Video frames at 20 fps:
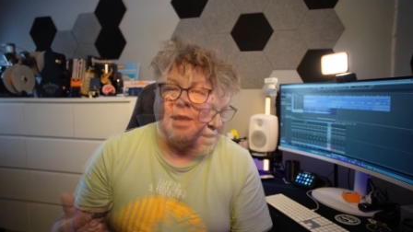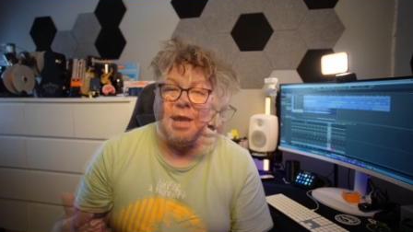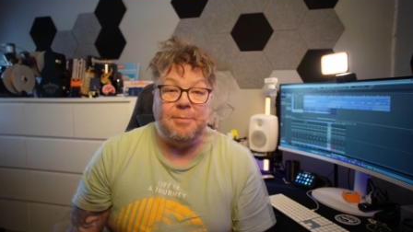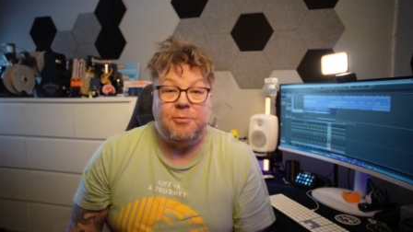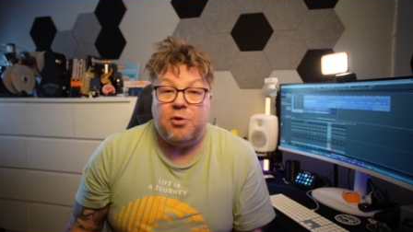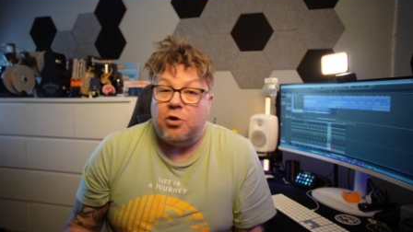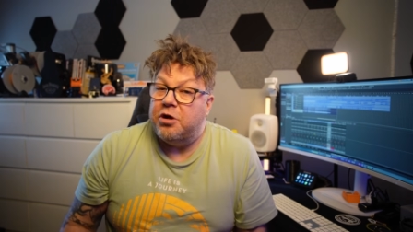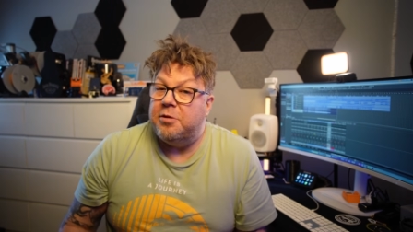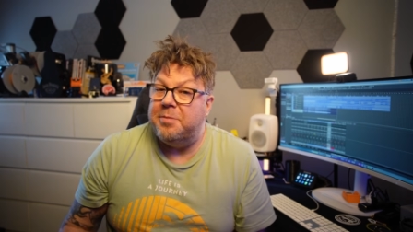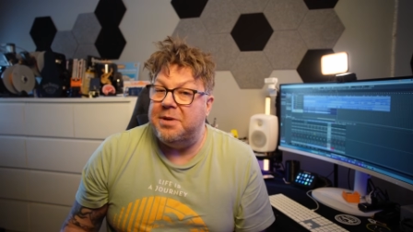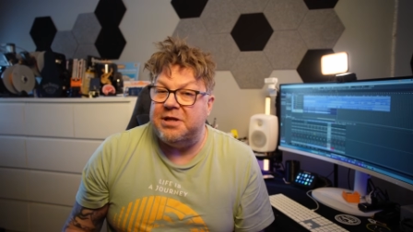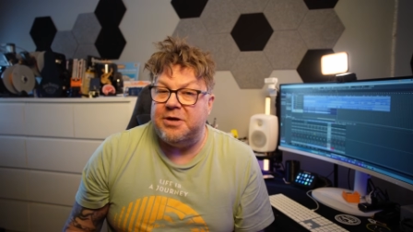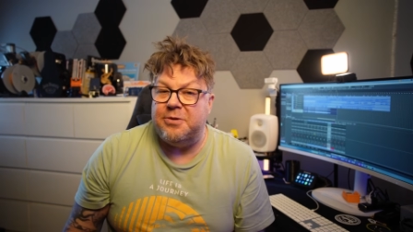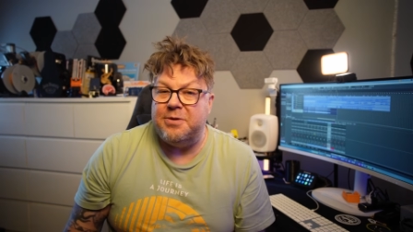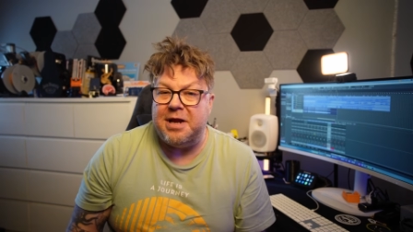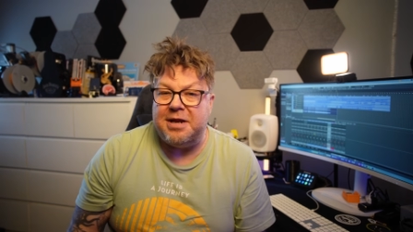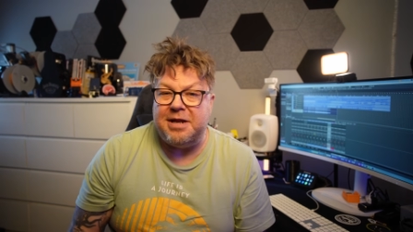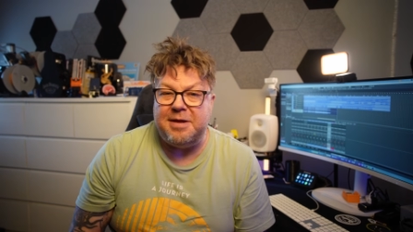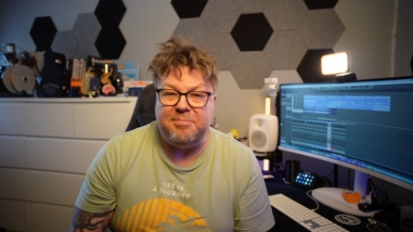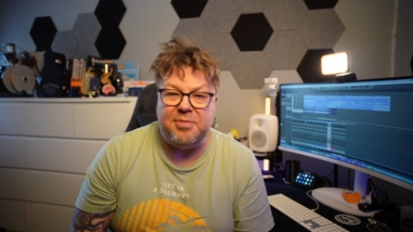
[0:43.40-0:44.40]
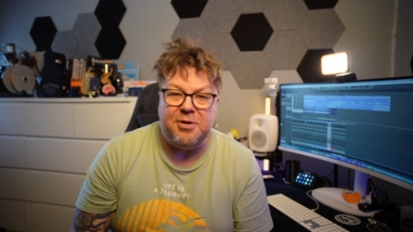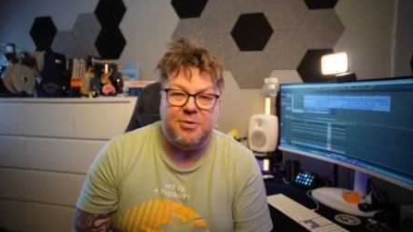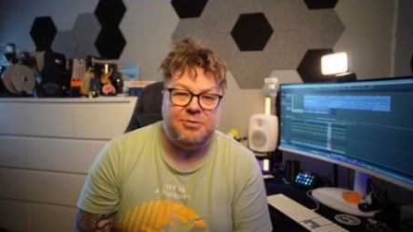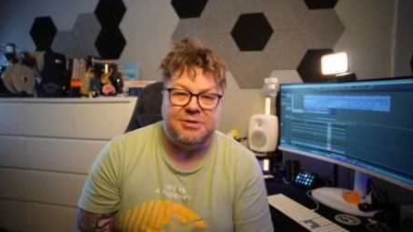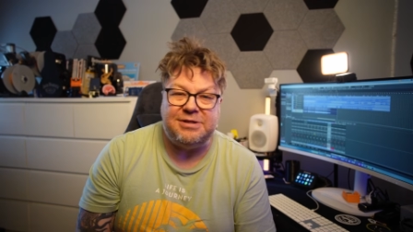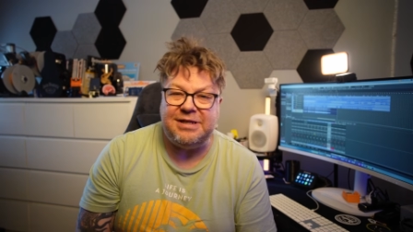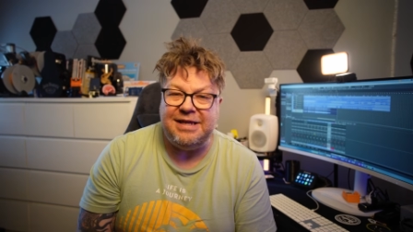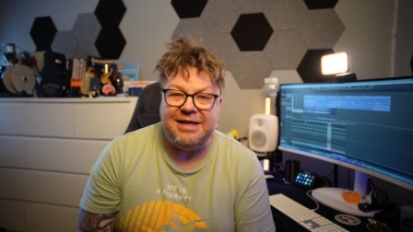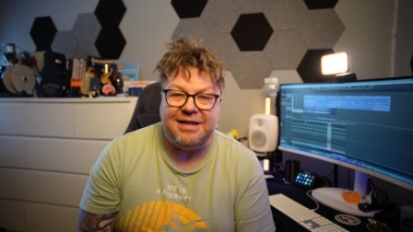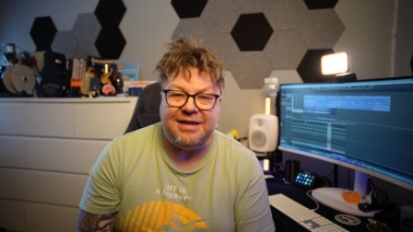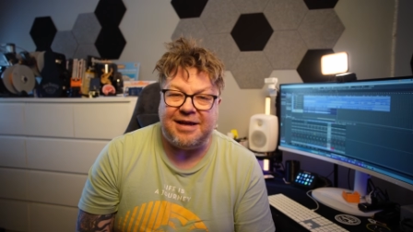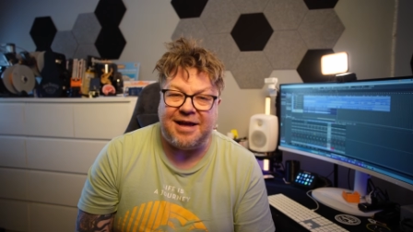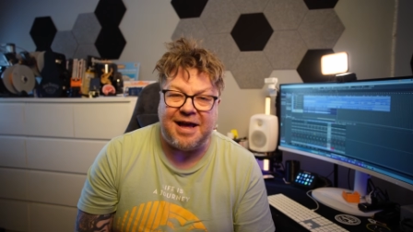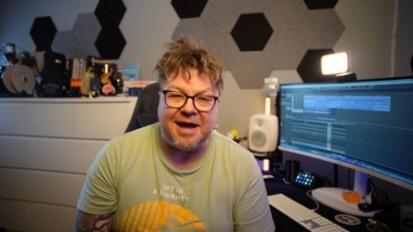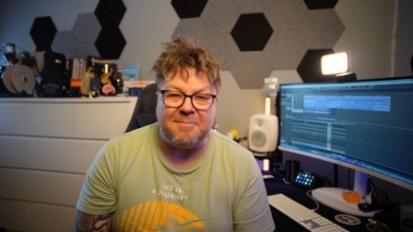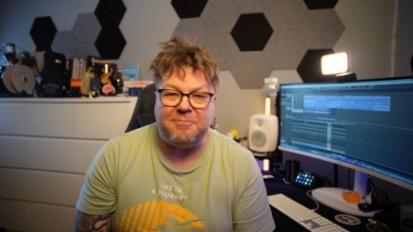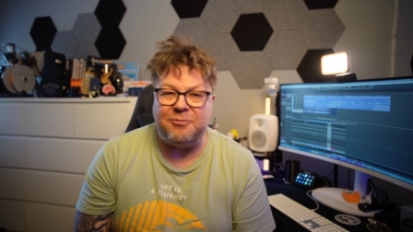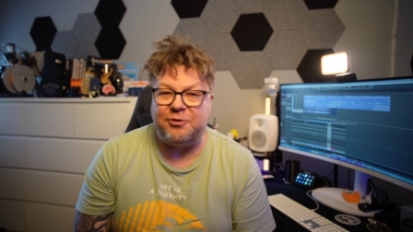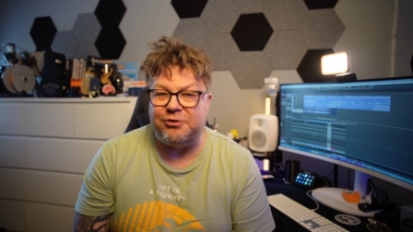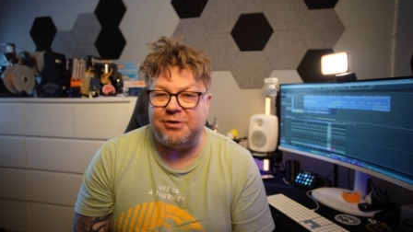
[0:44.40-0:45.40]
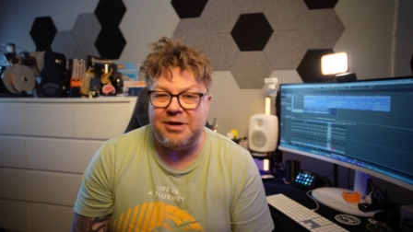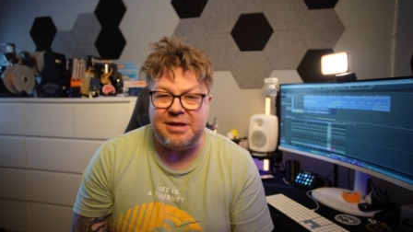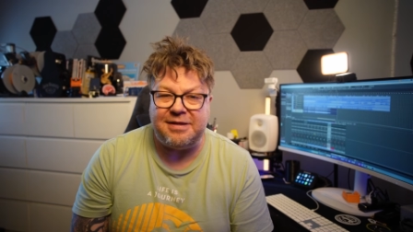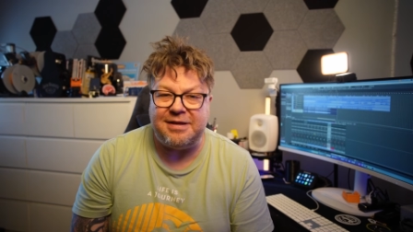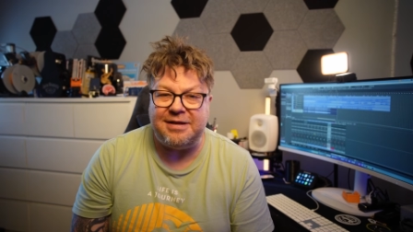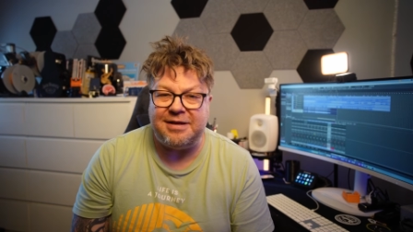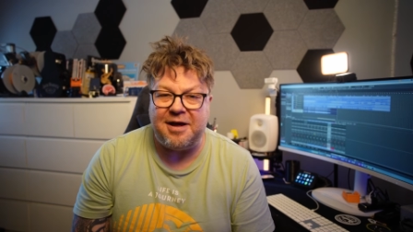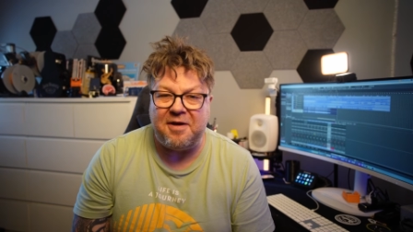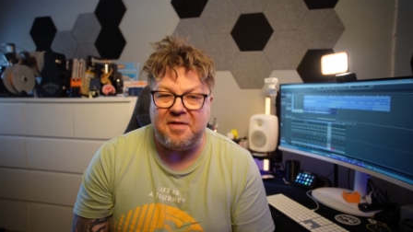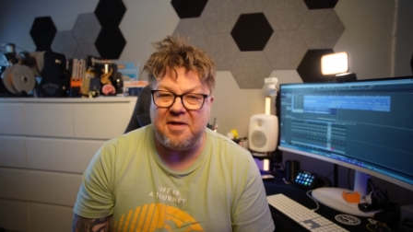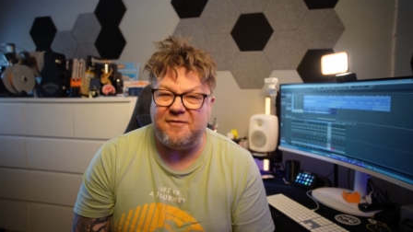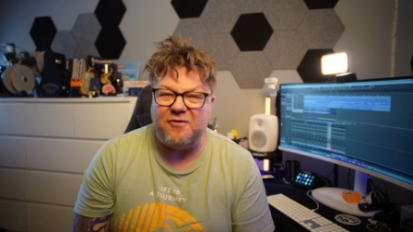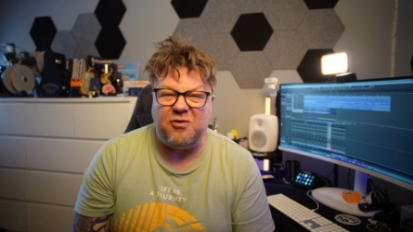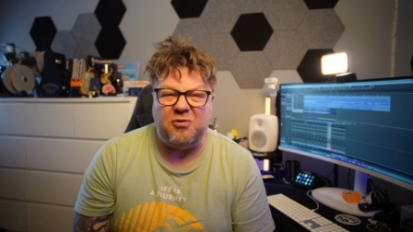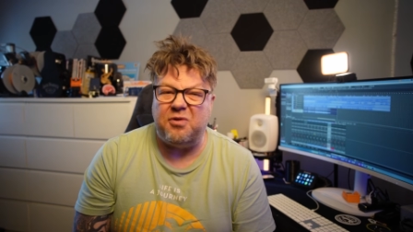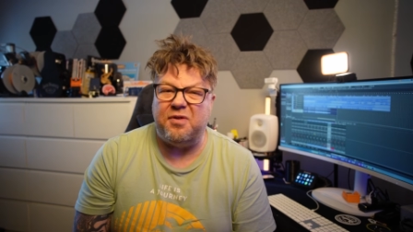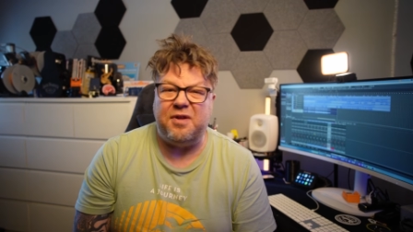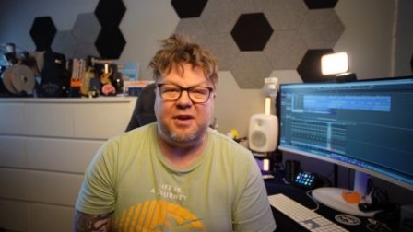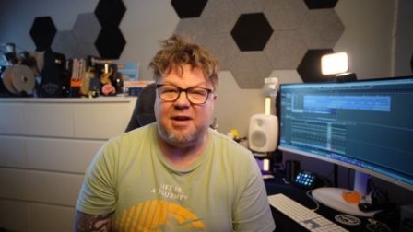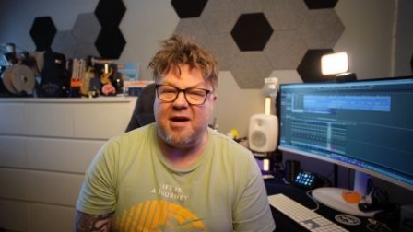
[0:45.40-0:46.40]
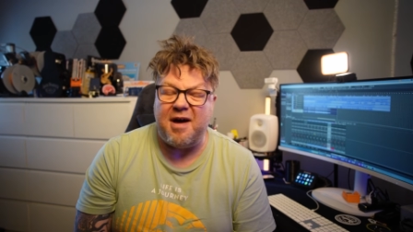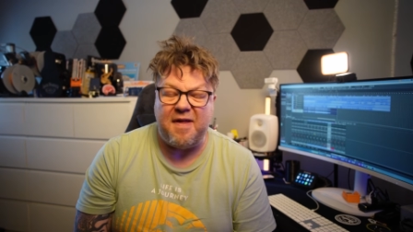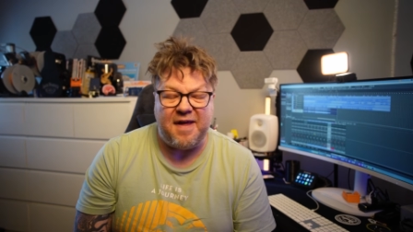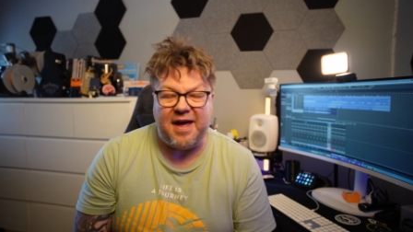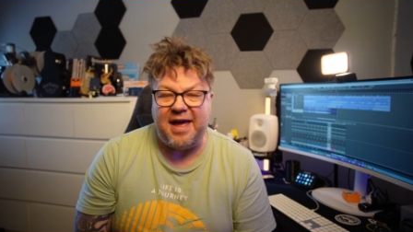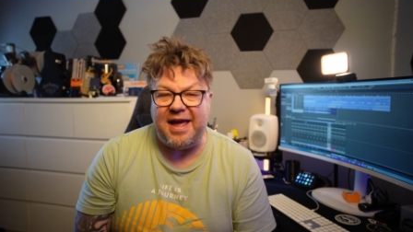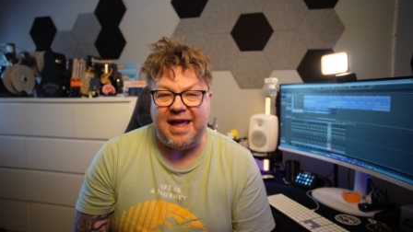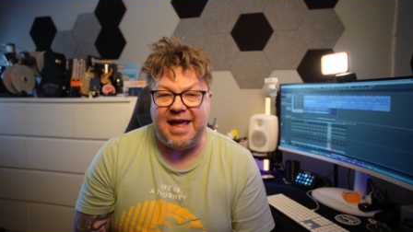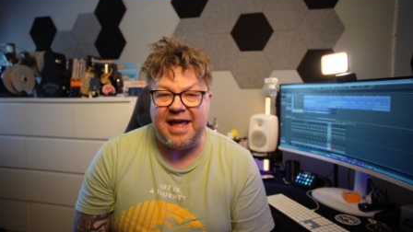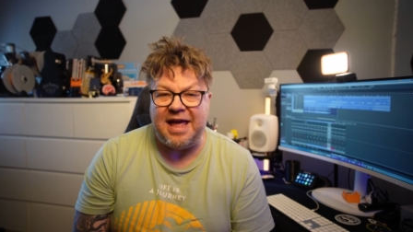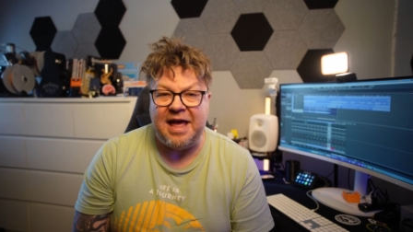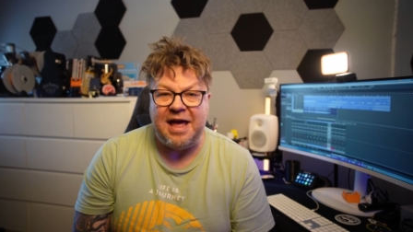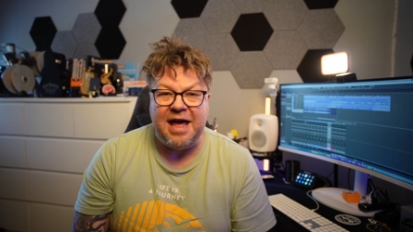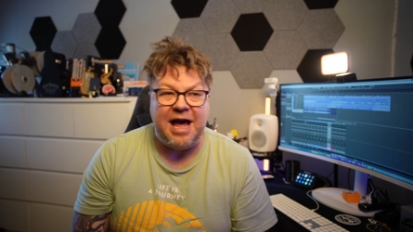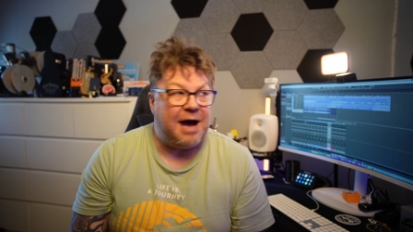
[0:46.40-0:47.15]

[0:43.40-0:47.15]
I'm not going to be doing any boutique amps or anything like that. I've got nothing like that here.